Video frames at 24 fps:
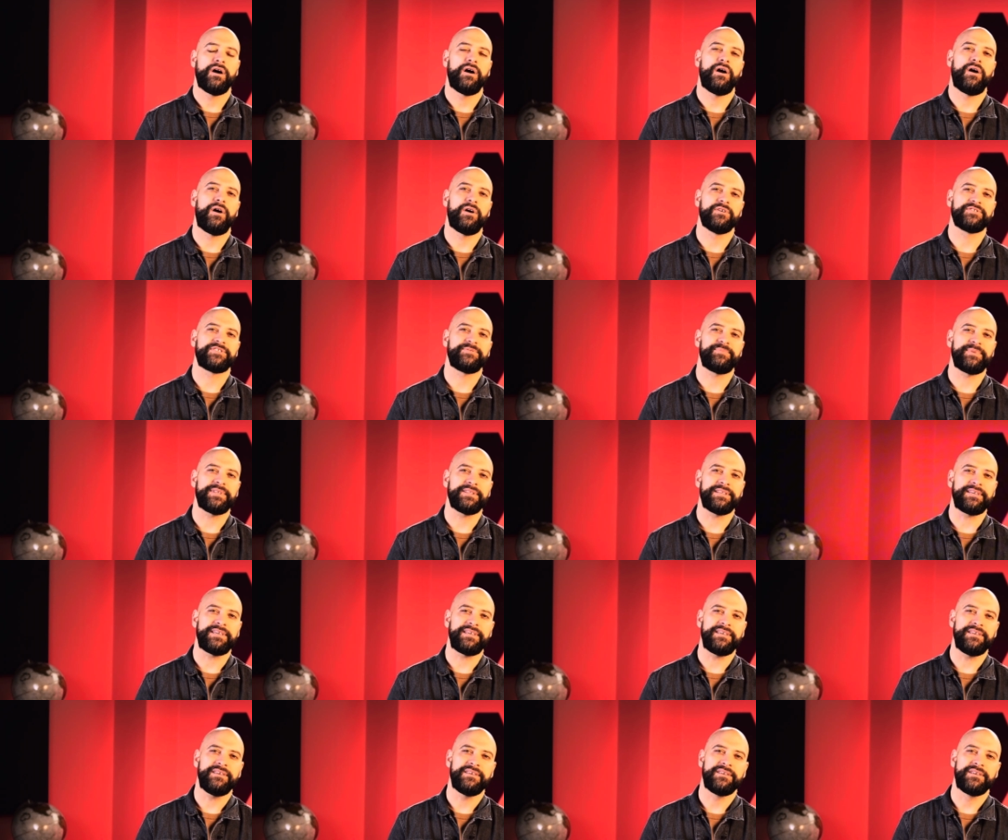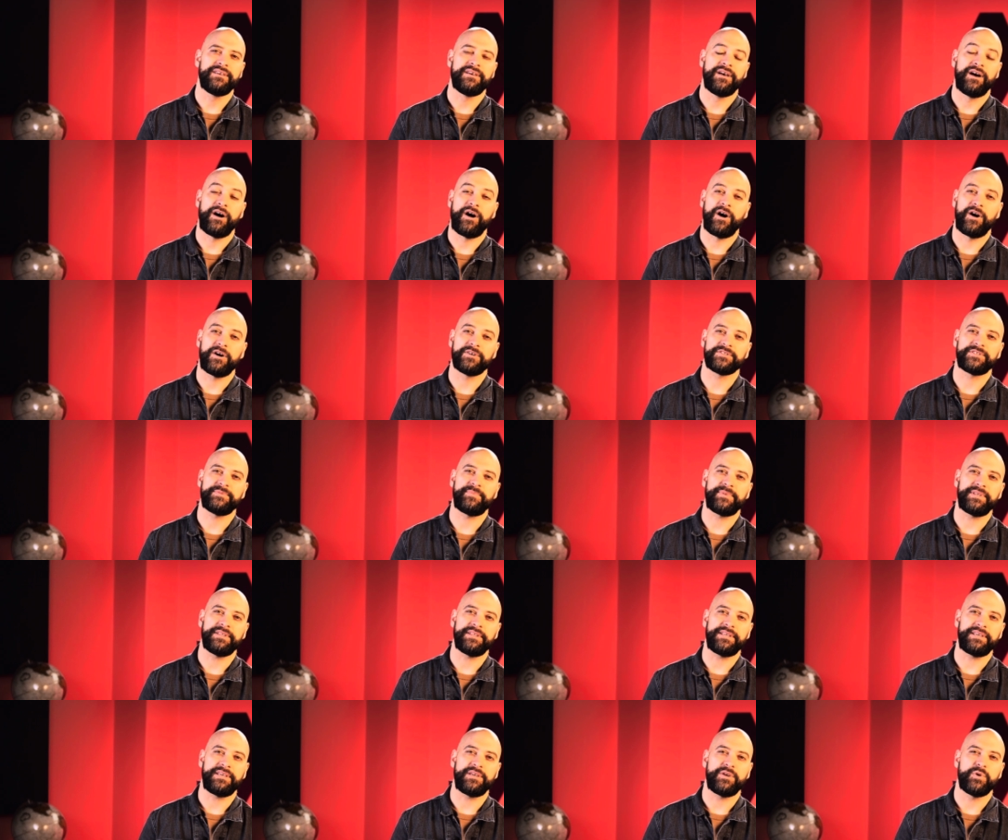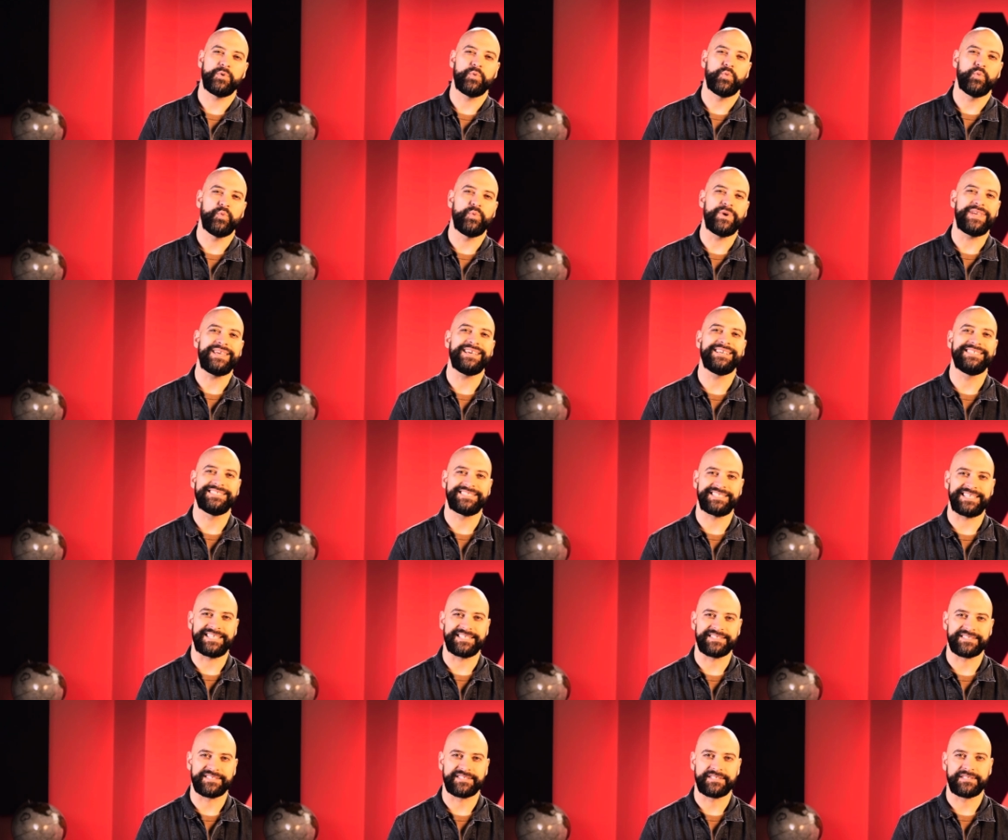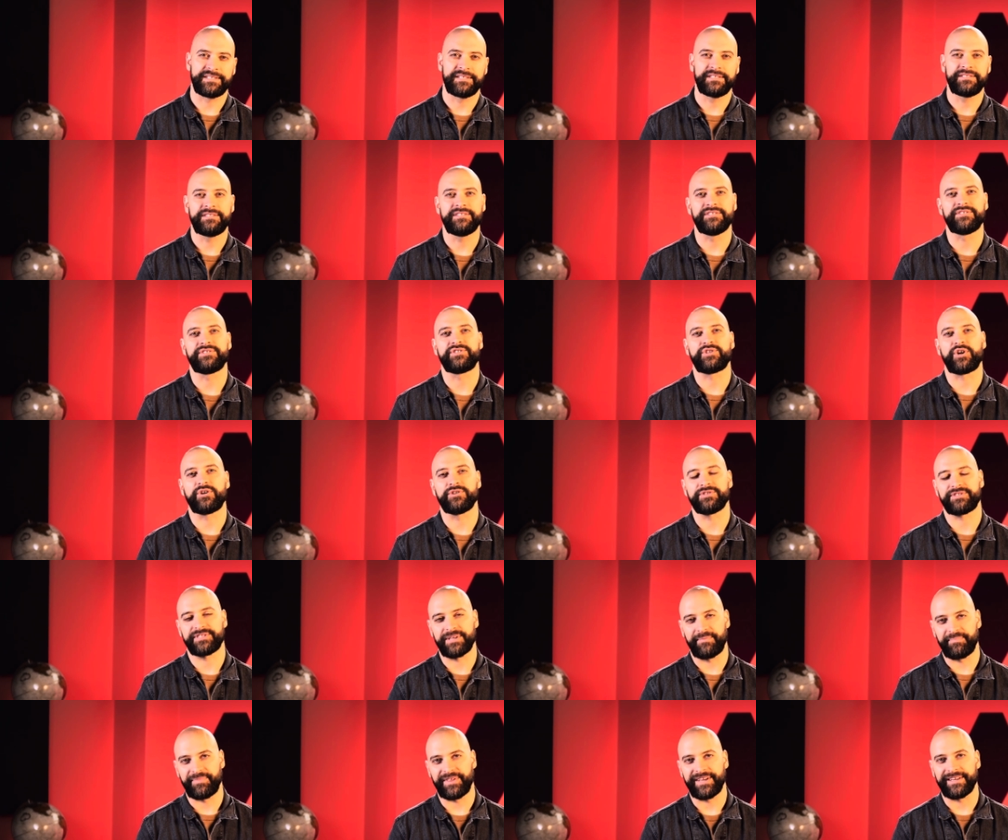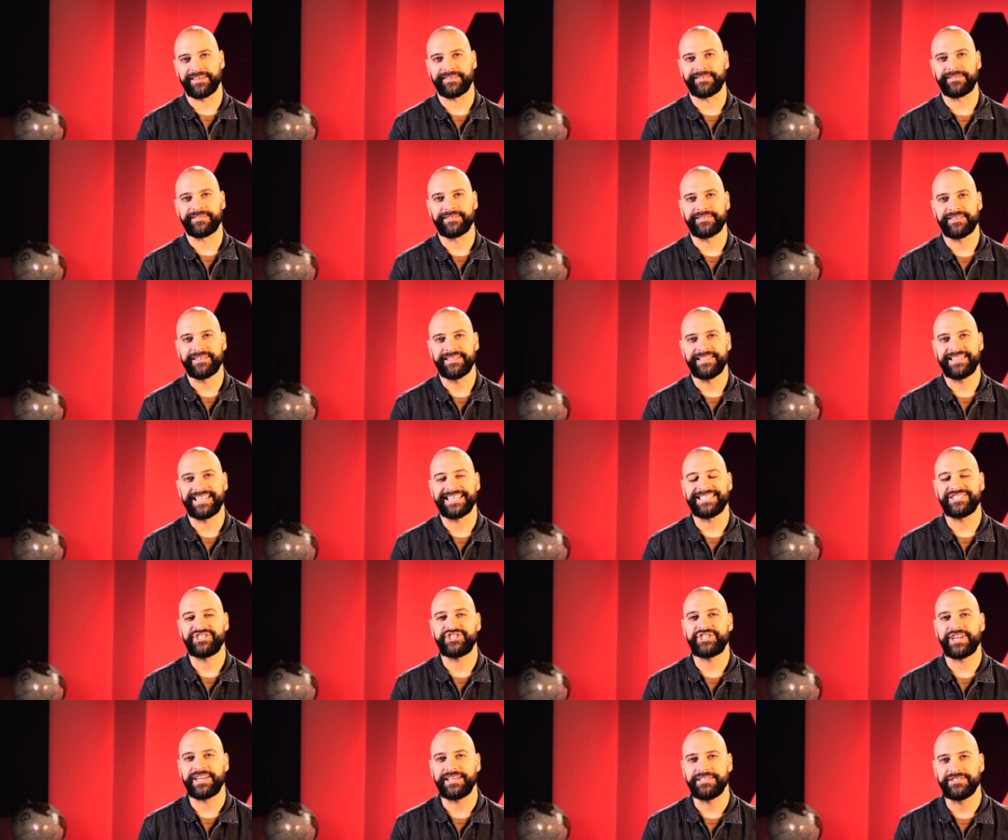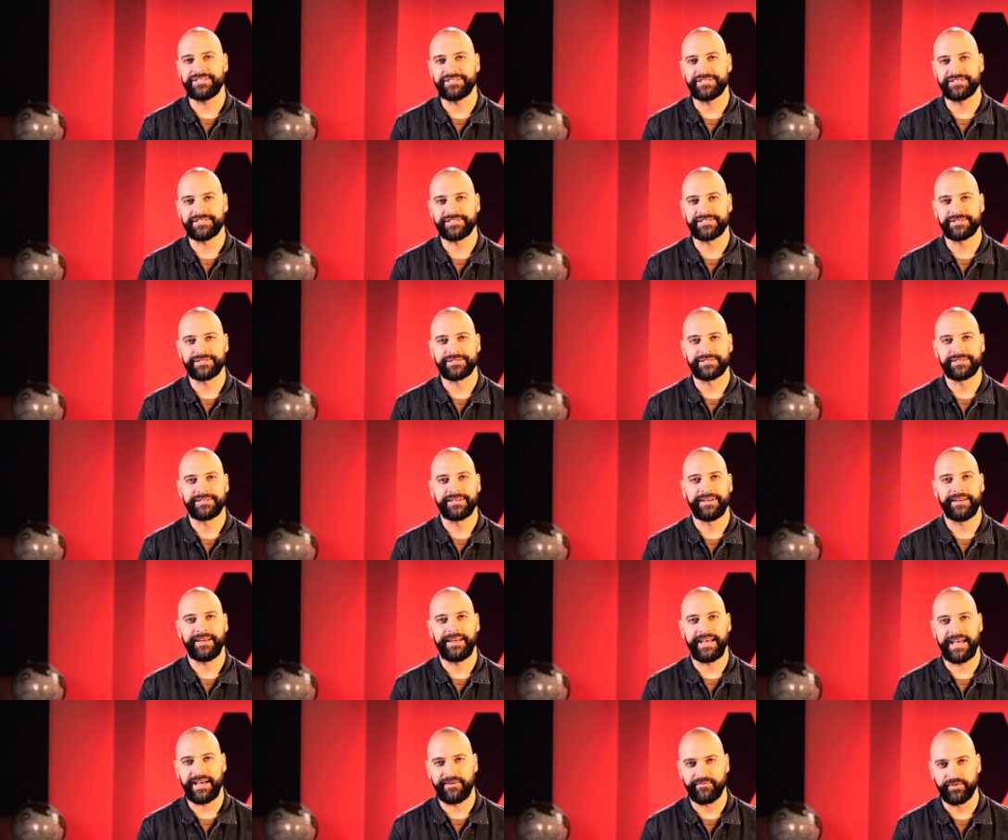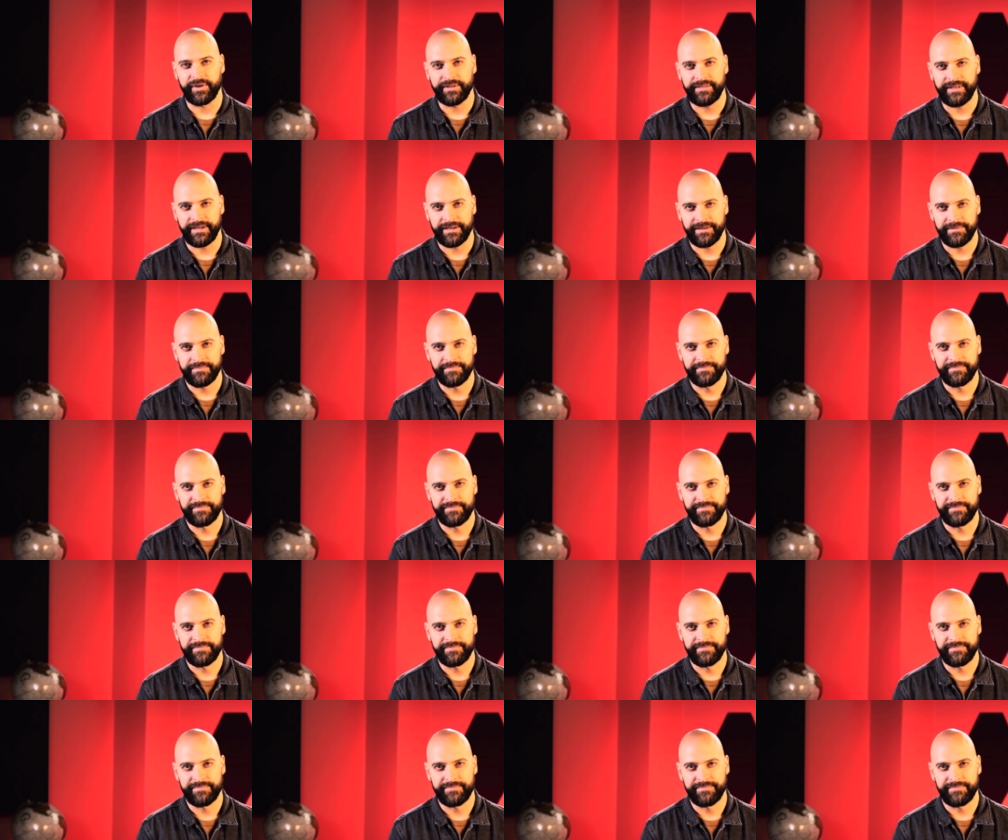Ultimately, ultimately, we exist to start something that changes everything.